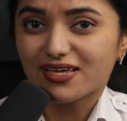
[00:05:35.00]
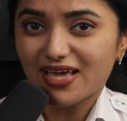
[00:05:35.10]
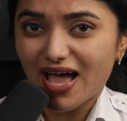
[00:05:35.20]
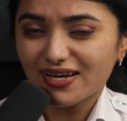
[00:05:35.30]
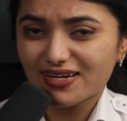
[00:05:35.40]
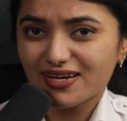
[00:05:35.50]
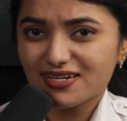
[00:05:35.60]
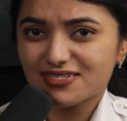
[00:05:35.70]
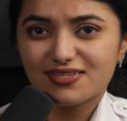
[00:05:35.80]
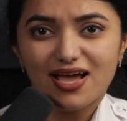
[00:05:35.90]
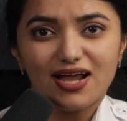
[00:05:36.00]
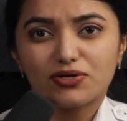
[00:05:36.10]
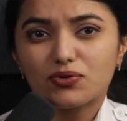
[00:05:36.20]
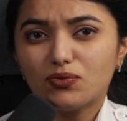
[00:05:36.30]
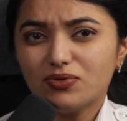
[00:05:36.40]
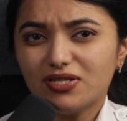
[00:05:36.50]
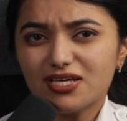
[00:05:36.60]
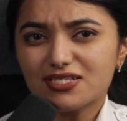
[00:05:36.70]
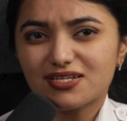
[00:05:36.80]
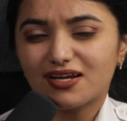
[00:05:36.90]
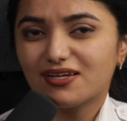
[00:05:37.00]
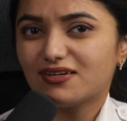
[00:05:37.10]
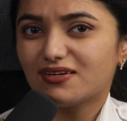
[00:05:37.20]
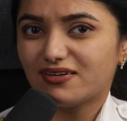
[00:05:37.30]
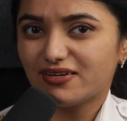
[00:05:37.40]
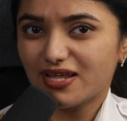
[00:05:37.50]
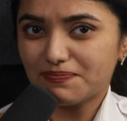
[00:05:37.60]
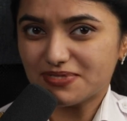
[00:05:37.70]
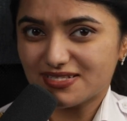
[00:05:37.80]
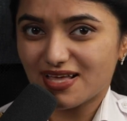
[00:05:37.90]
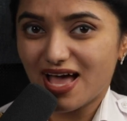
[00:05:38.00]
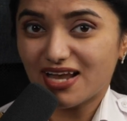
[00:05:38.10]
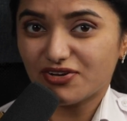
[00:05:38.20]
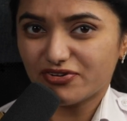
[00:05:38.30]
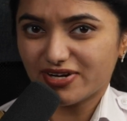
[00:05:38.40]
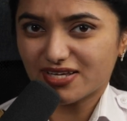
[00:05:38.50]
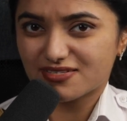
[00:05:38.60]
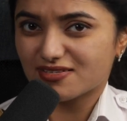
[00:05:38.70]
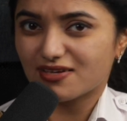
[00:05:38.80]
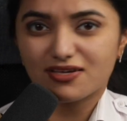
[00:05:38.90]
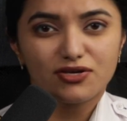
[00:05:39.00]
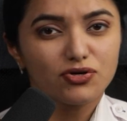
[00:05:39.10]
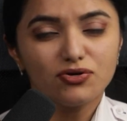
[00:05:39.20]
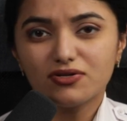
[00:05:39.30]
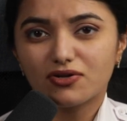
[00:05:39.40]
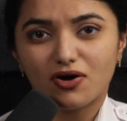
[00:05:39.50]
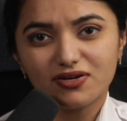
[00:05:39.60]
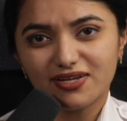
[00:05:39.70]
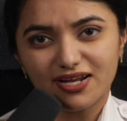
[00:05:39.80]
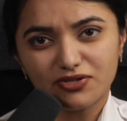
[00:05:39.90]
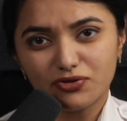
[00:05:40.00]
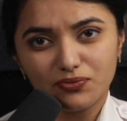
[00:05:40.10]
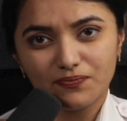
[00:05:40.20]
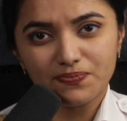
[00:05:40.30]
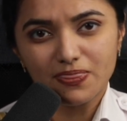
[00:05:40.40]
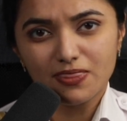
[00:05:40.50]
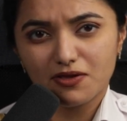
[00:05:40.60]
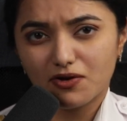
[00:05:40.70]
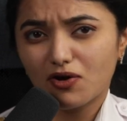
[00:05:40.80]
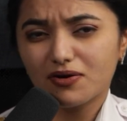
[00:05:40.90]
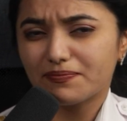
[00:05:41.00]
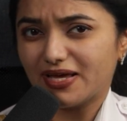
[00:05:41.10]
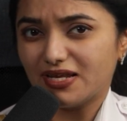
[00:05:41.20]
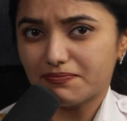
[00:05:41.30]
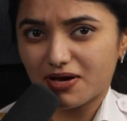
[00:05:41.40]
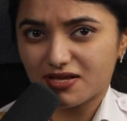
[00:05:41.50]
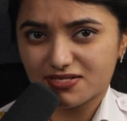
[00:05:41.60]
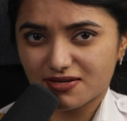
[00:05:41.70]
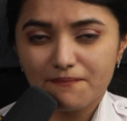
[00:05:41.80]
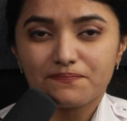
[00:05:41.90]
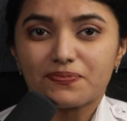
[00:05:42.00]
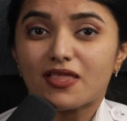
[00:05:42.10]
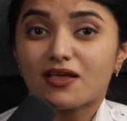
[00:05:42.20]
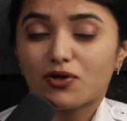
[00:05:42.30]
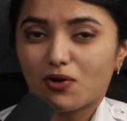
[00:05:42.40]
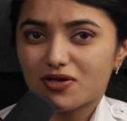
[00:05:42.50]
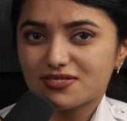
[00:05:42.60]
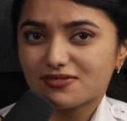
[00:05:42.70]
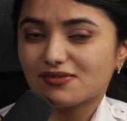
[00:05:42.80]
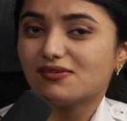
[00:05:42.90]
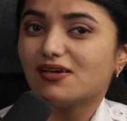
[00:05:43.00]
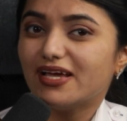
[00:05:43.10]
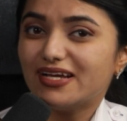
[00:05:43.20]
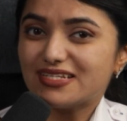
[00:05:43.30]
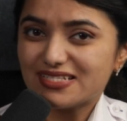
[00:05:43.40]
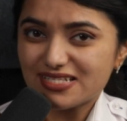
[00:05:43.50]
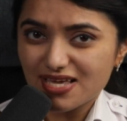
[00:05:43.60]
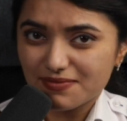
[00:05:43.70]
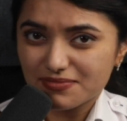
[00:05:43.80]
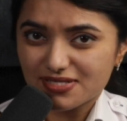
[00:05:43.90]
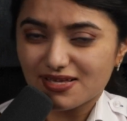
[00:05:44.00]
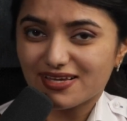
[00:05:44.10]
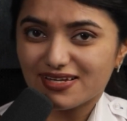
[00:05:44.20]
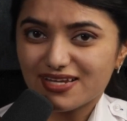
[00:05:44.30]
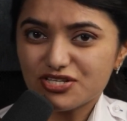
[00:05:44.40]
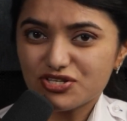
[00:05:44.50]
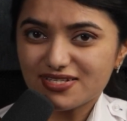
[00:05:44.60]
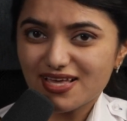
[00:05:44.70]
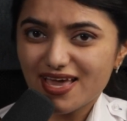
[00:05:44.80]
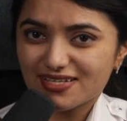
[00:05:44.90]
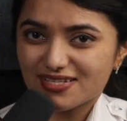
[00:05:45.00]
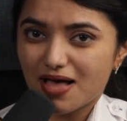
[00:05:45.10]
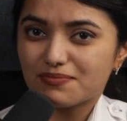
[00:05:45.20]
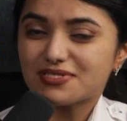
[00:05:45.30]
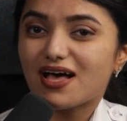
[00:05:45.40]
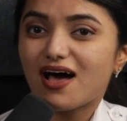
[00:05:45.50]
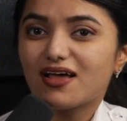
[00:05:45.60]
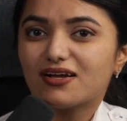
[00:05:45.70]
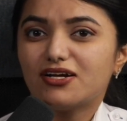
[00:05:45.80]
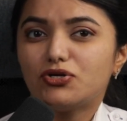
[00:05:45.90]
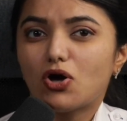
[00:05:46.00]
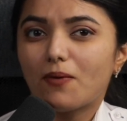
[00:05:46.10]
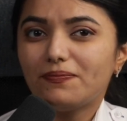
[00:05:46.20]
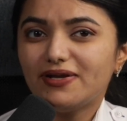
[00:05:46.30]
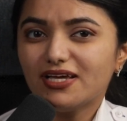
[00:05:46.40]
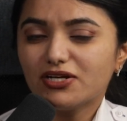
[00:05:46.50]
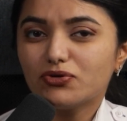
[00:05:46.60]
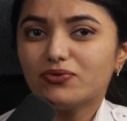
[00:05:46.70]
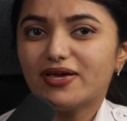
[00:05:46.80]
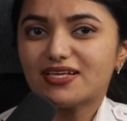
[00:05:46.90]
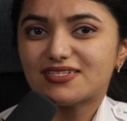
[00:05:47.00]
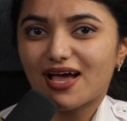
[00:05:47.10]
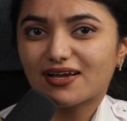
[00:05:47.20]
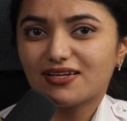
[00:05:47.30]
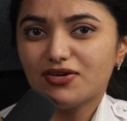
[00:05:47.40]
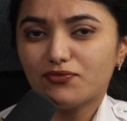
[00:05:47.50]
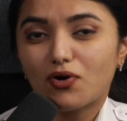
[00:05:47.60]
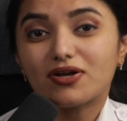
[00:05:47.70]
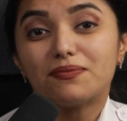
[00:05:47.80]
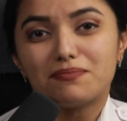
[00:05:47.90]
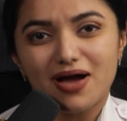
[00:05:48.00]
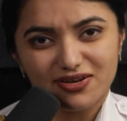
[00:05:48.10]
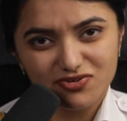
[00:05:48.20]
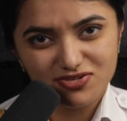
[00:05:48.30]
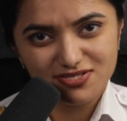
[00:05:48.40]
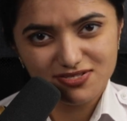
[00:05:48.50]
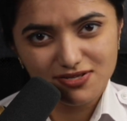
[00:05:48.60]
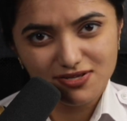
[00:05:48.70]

Candidates that only studied tips and tricks could not get through or barely passed, cause it seems DGCA exams are adopting to exactly what matters.